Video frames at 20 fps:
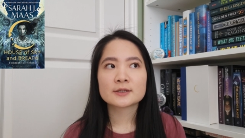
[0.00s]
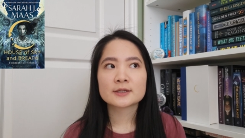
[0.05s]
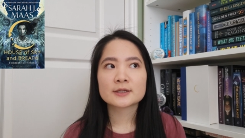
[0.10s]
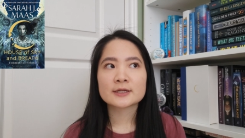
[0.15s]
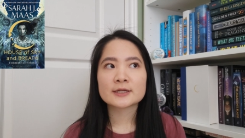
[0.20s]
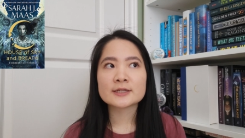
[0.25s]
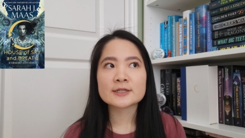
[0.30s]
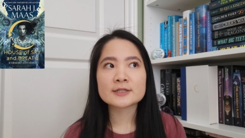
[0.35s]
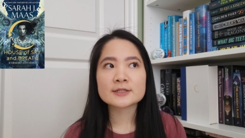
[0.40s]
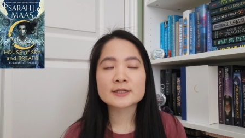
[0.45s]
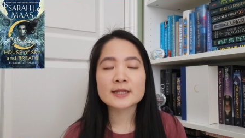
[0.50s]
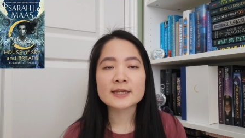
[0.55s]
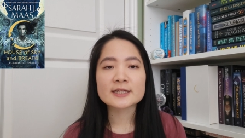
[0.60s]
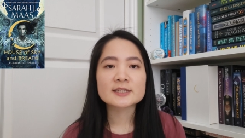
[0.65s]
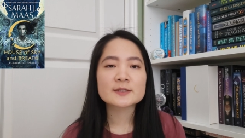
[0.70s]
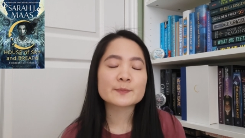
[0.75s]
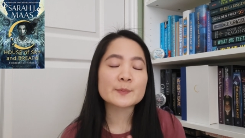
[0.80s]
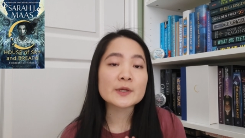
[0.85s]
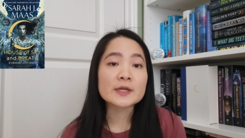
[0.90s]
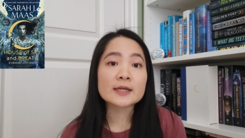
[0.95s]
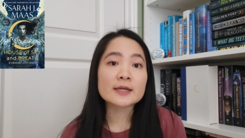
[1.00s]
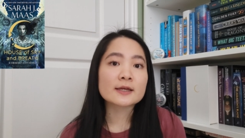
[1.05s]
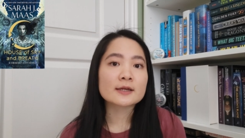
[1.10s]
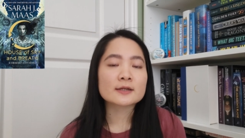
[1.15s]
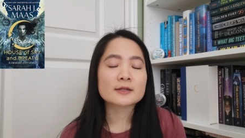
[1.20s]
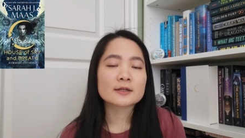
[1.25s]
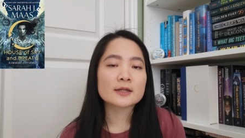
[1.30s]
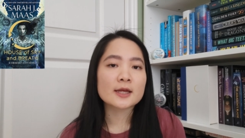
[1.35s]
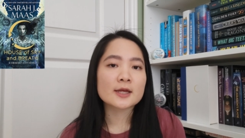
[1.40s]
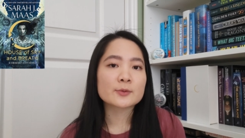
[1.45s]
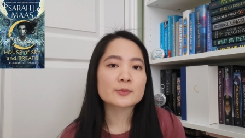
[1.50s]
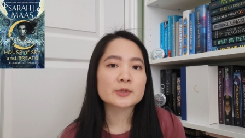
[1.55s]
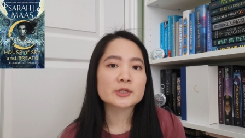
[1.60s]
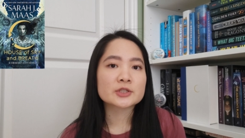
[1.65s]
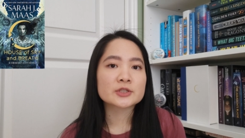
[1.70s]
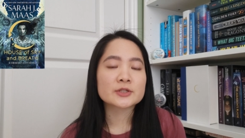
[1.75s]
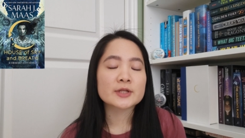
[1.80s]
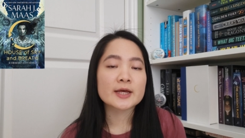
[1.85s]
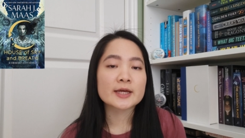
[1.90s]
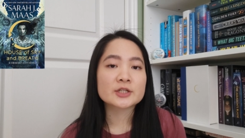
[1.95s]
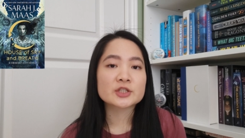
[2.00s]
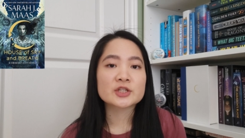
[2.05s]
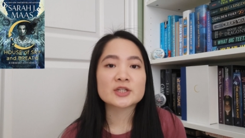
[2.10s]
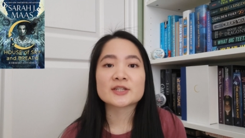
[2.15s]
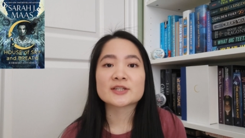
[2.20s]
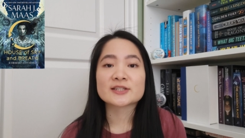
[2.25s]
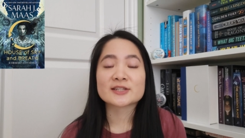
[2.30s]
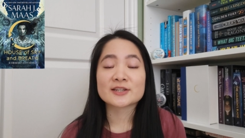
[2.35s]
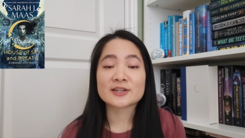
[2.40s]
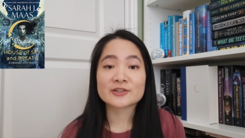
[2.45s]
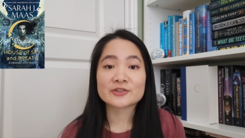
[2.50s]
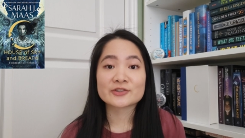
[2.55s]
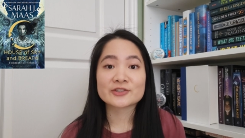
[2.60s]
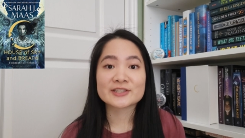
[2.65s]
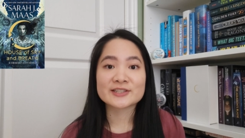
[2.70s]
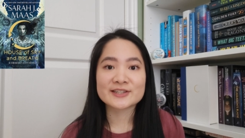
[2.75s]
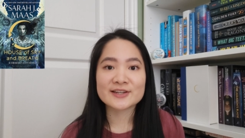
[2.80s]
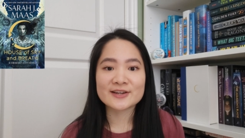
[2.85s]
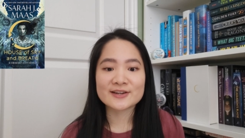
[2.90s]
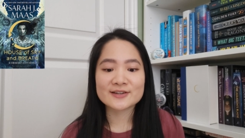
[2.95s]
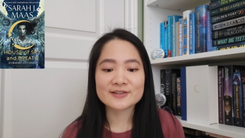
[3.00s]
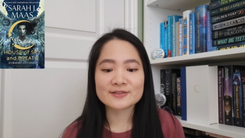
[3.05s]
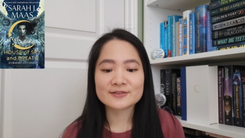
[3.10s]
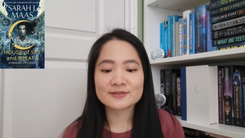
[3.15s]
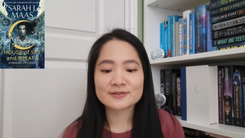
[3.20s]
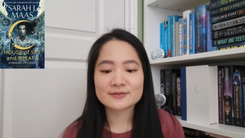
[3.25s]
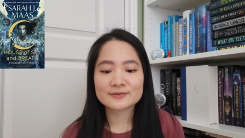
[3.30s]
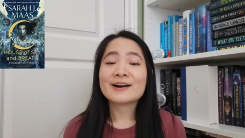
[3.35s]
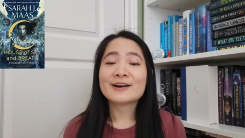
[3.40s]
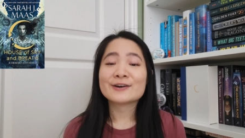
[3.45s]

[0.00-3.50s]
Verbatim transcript: he's like speaking in a language that she doesn't understand.